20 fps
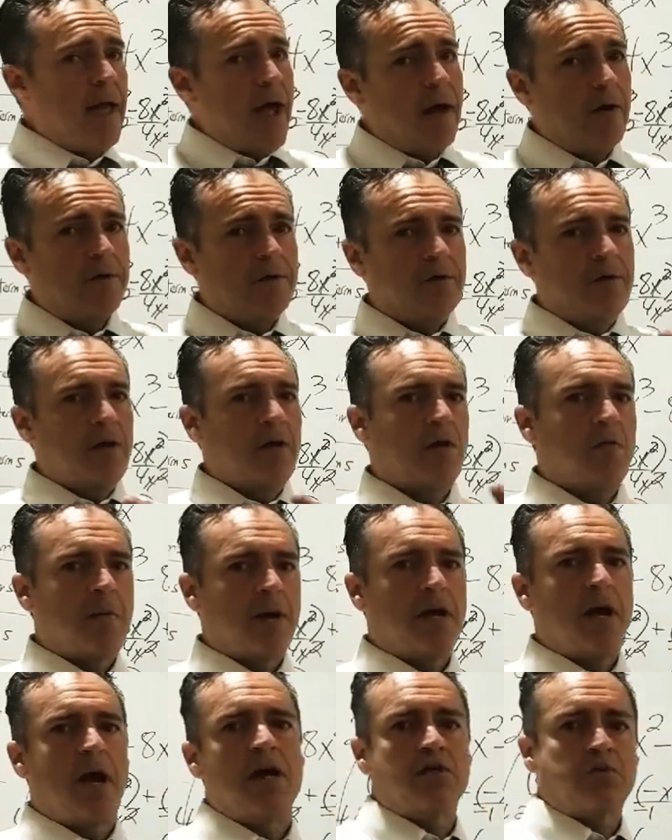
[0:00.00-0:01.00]
you're like, oh my
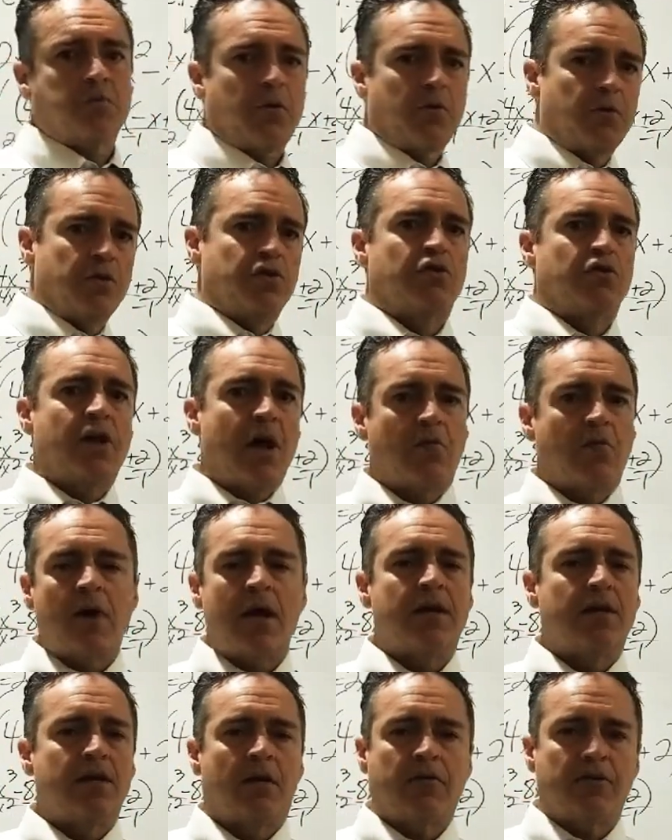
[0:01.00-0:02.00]
gosh, Brother Rich, you're not writing all
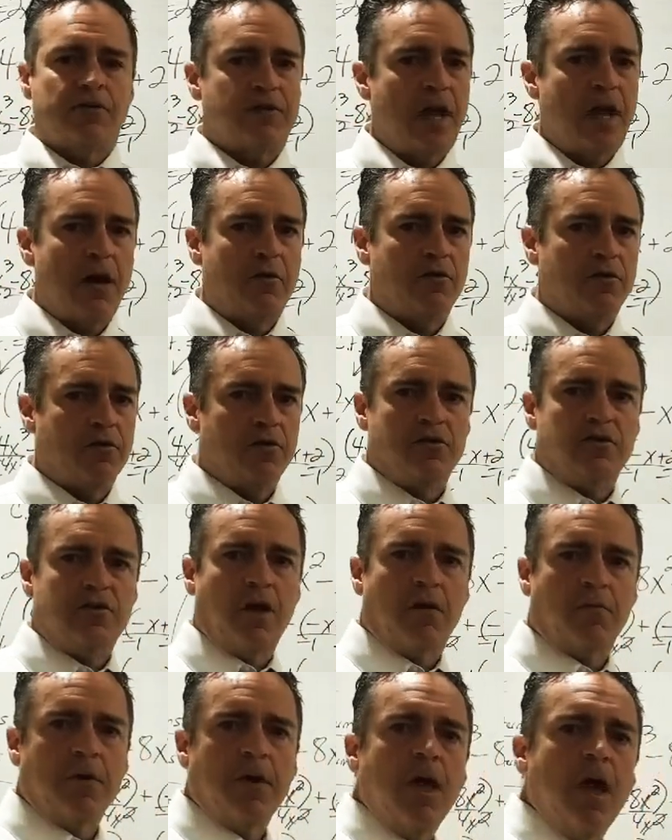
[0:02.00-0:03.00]
this down. You're just telling
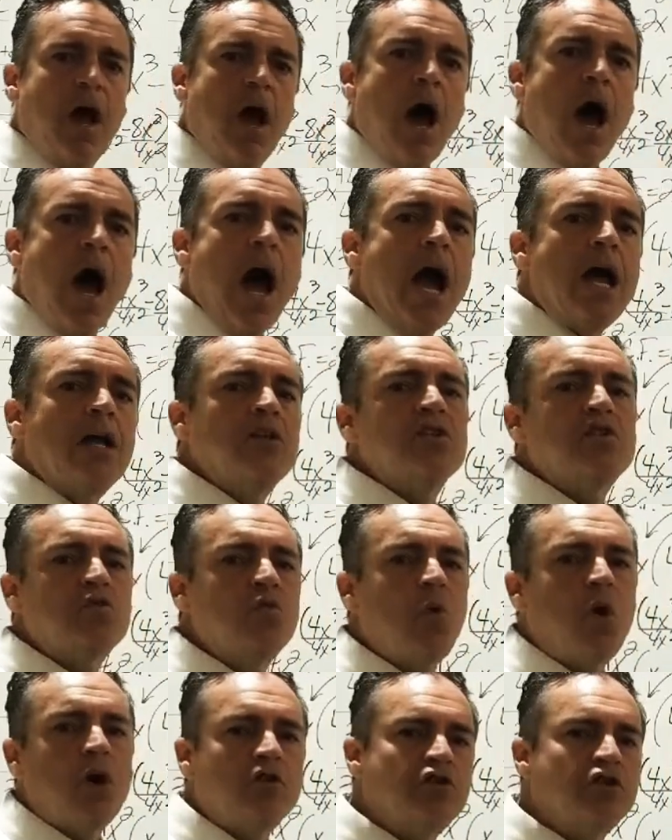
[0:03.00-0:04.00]
me. I just
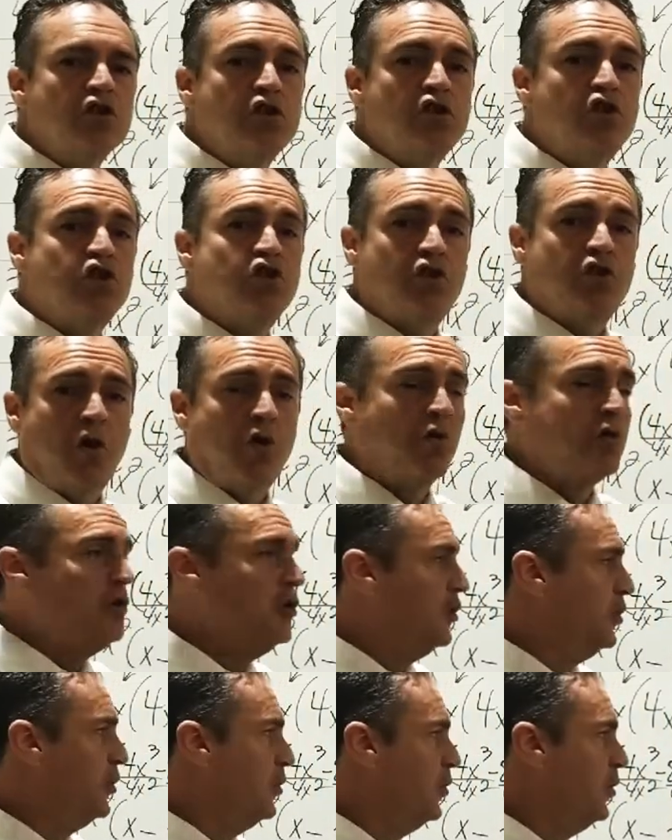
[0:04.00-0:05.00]
want to show
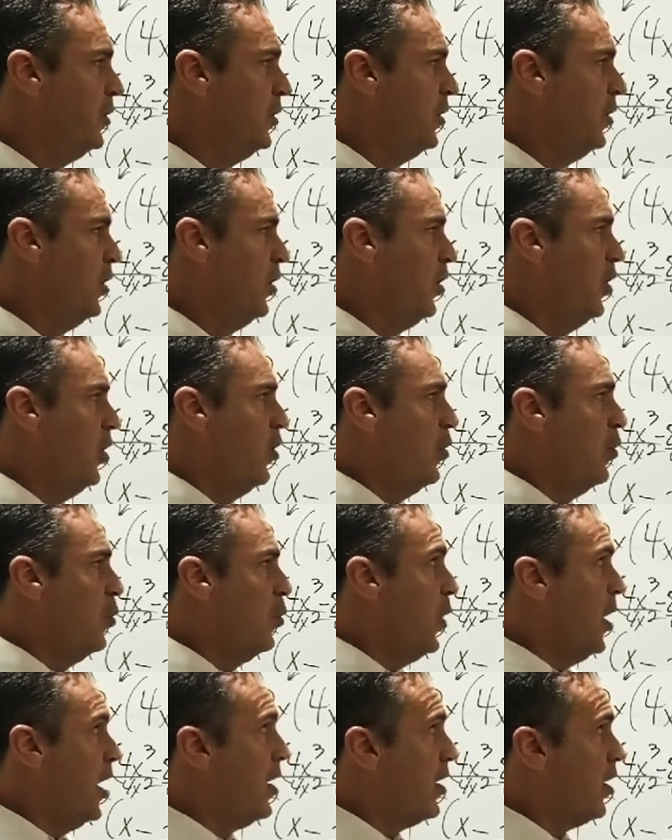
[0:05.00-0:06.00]
you
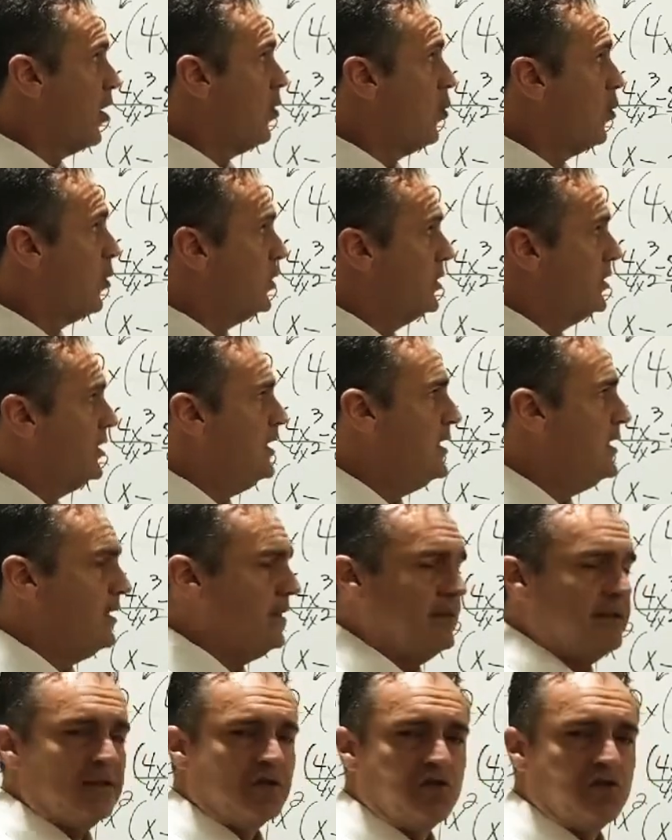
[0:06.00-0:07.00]
where we're leading
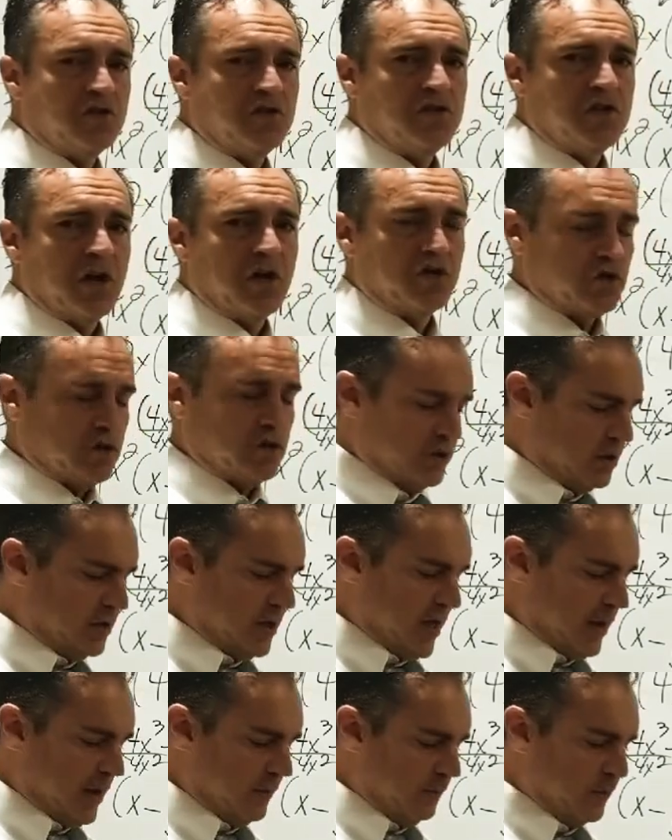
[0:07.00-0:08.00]
this discussion today.
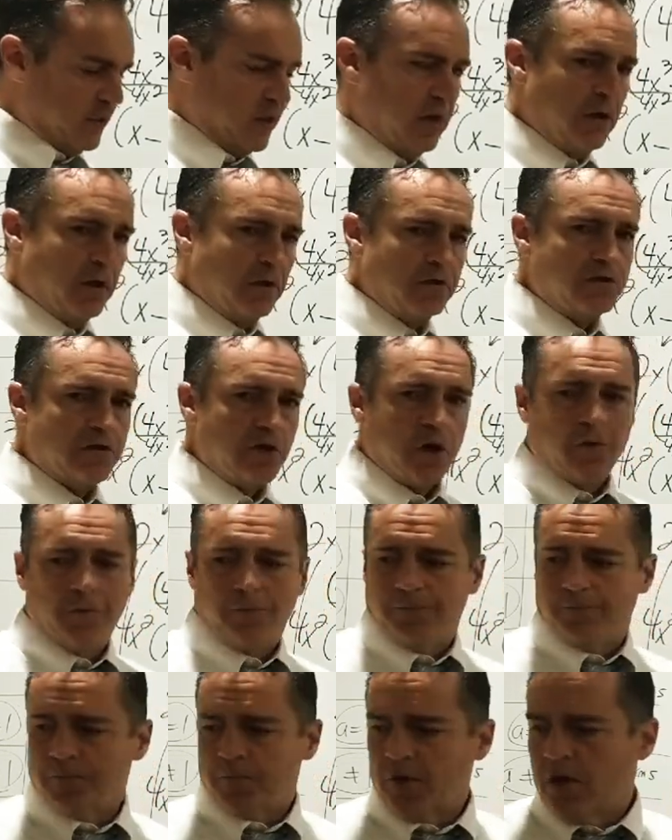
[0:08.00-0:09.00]
So,
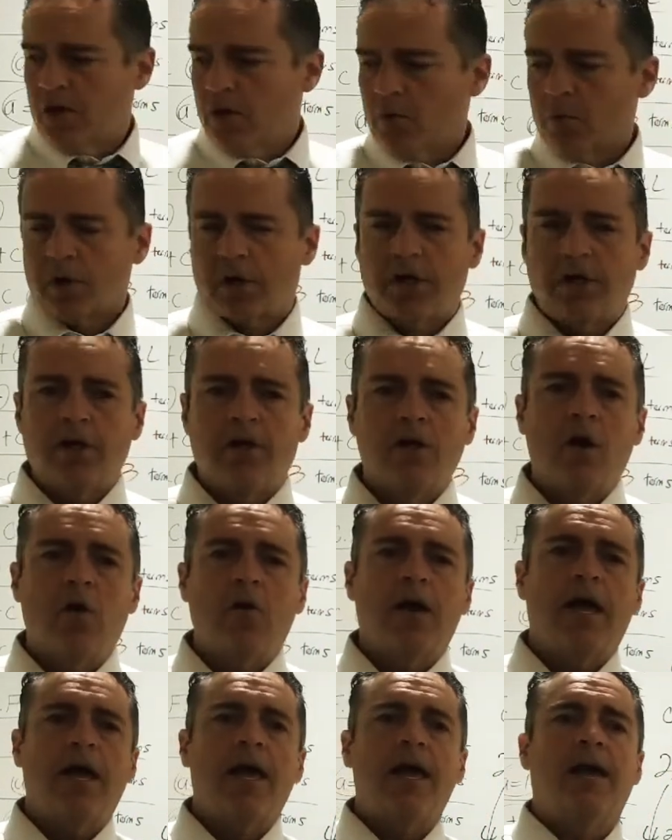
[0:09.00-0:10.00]
we're going to go
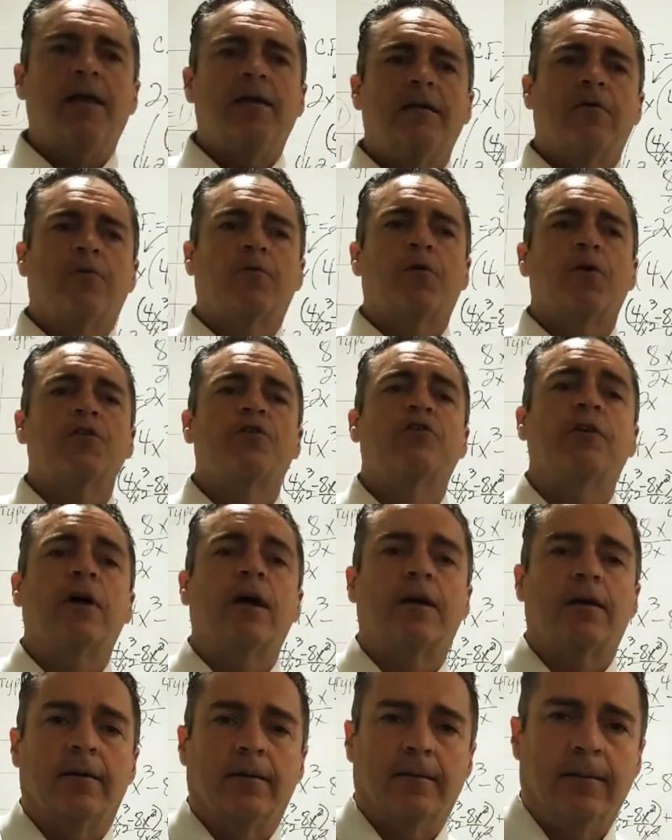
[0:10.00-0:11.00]
ahead for a
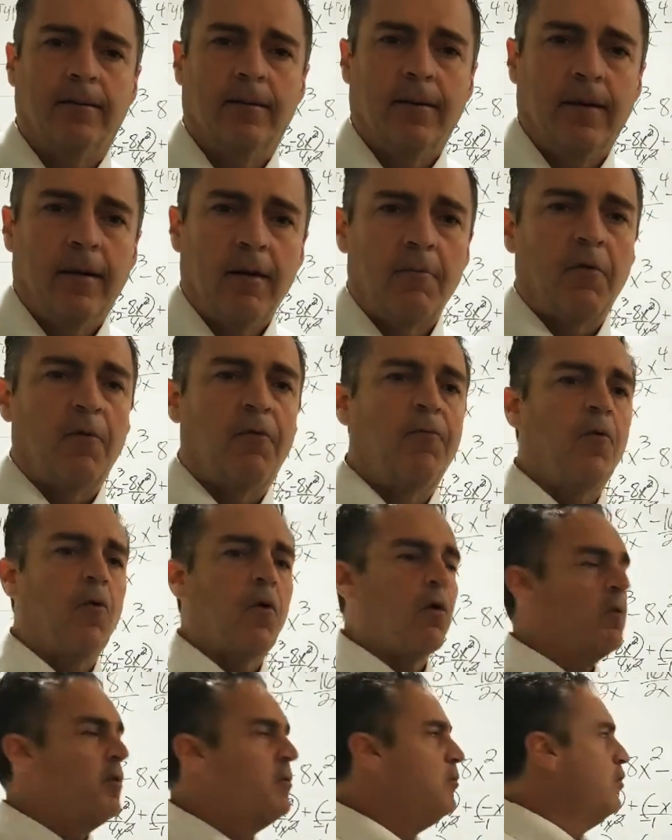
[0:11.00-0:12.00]
second before we
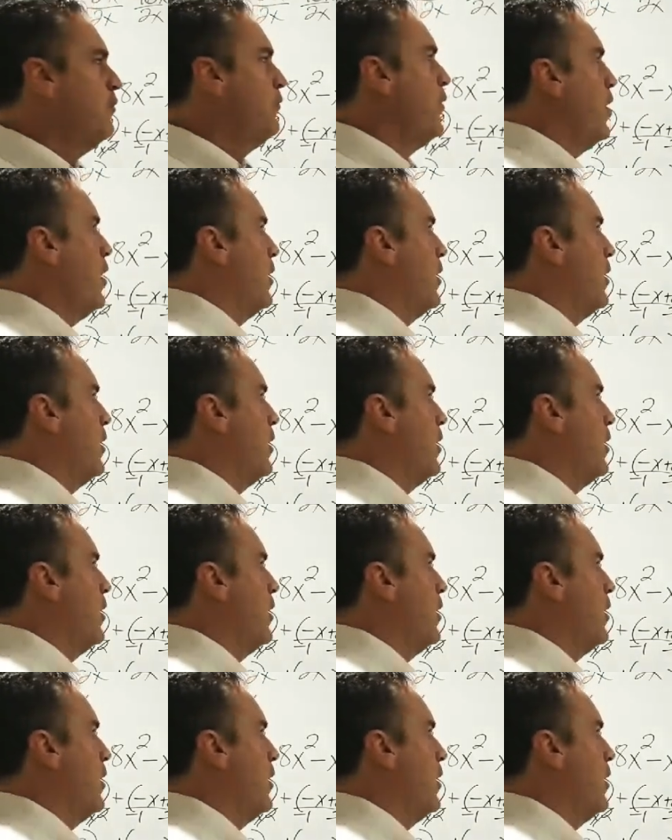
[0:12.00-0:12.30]
move on,